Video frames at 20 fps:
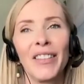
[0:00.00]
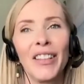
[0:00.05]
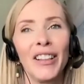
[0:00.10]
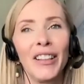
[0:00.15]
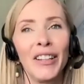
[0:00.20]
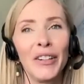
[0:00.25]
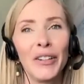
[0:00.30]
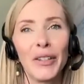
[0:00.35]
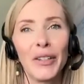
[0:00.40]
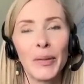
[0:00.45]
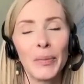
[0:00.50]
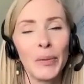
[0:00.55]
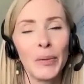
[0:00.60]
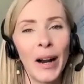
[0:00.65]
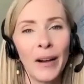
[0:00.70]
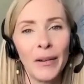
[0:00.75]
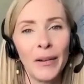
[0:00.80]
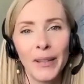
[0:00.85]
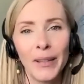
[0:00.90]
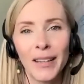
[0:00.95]
the little
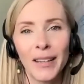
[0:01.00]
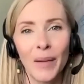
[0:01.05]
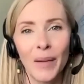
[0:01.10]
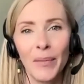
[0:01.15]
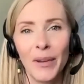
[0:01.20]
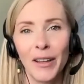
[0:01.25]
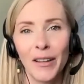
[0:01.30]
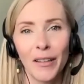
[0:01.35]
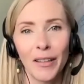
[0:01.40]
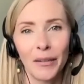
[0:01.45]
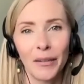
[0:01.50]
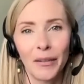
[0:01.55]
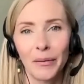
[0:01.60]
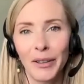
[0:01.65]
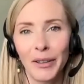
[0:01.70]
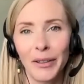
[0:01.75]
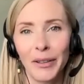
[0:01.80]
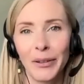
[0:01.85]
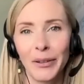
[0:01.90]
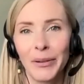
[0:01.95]
sprouts coming
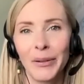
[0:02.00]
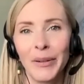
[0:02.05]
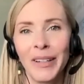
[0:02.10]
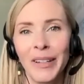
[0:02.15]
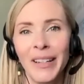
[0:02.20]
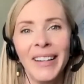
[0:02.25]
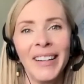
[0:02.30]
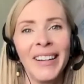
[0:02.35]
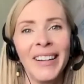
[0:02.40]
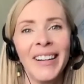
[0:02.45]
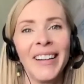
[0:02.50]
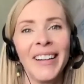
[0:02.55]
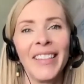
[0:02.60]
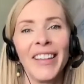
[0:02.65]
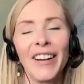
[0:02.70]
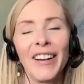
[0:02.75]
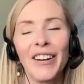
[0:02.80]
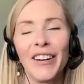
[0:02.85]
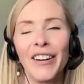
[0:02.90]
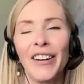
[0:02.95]
through
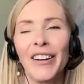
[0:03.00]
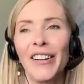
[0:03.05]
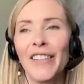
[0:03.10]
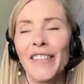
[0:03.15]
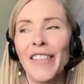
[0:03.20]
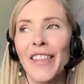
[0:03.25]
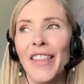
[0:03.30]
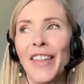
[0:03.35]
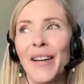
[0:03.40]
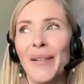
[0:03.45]
the earth,